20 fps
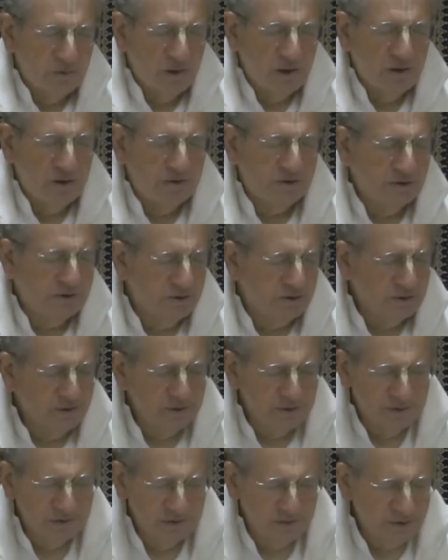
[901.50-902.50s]
in a while
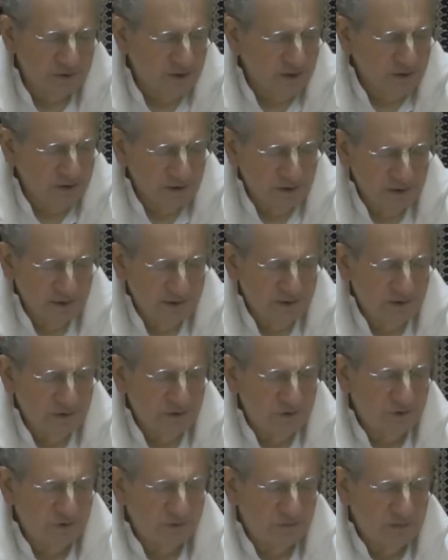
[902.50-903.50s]
uh, in
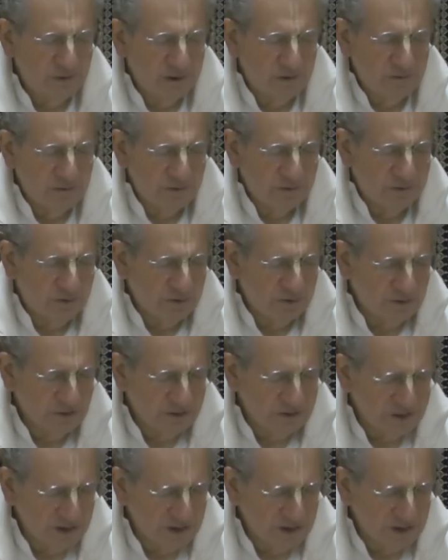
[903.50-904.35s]
the newspaper, it'll